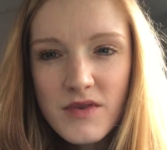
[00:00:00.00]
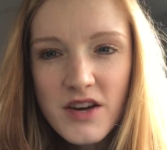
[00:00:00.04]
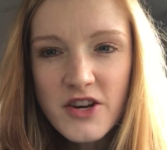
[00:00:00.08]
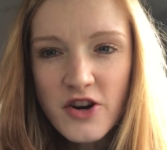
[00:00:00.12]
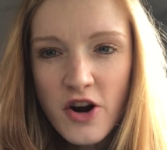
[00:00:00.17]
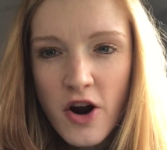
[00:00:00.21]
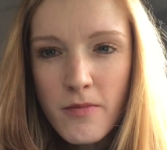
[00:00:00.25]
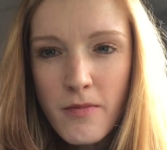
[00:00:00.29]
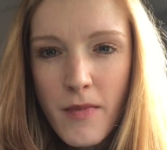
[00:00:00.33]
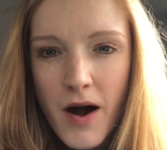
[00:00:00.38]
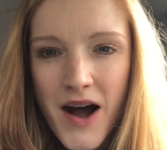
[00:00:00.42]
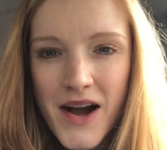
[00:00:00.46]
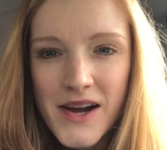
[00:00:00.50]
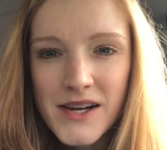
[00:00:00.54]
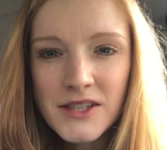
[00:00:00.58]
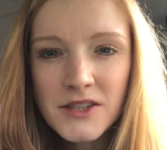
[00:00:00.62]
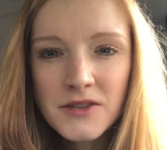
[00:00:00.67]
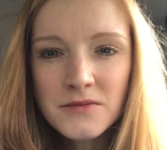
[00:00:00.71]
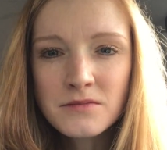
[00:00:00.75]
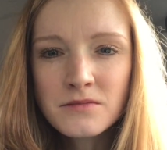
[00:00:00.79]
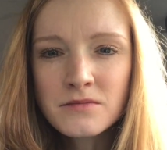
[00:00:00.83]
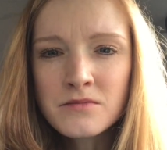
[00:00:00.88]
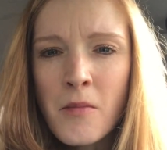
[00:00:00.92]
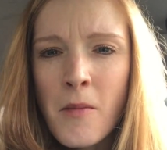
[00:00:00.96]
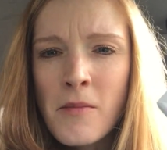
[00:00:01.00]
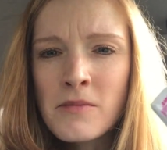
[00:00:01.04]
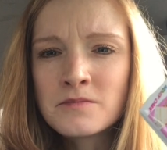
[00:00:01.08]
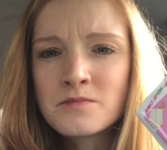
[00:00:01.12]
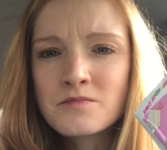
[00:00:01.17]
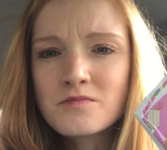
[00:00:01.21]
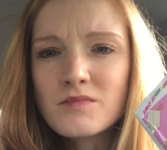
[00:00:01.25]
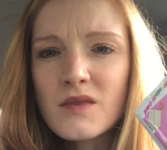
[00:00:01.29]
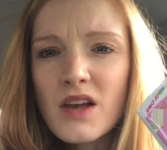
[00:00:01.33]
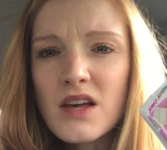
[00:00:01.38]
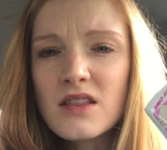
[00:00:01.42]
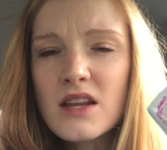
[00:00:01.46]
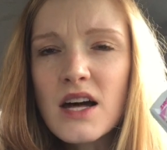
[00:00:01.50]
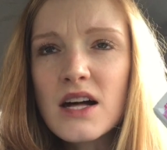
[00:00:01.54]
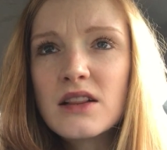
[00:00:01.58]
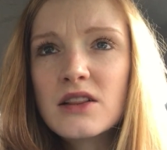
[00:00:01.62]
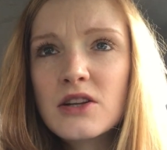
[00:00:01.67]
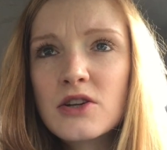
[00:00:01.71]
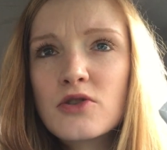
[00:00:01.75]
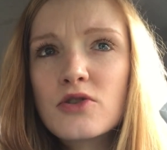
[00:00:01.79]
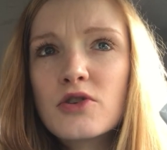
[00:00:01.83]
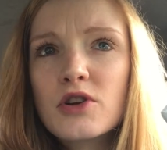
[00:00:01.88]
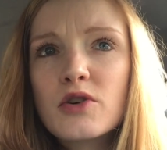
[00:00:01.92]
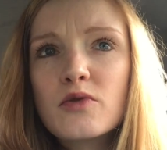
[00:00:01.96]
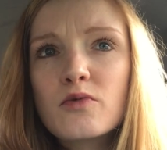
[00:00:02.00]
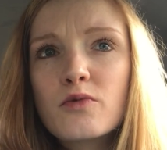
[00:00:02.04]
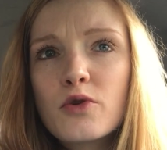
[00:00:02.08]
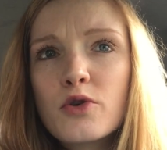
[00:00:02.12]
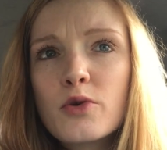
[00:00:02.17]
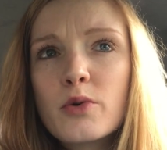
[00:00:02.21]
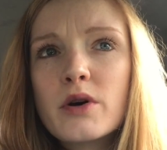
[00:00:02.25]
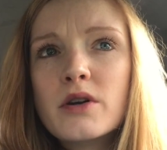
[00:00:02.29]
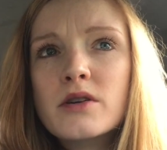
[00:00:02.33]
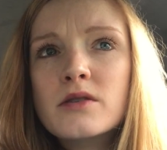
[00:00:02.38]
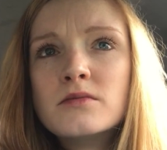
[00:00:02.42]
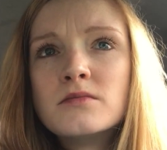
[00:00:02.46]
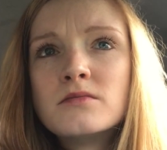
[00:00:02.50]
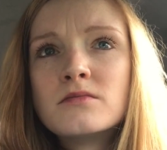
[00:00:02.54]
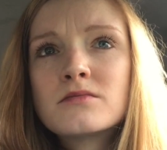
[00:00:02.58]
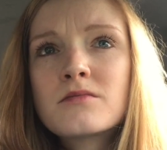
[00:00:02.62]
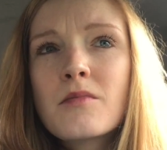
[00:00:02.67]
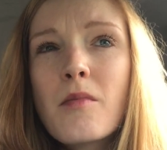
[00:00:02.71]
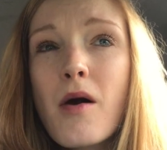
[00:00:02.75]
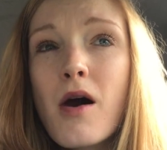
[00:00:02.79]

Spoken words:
in our mind and, like, literally ruin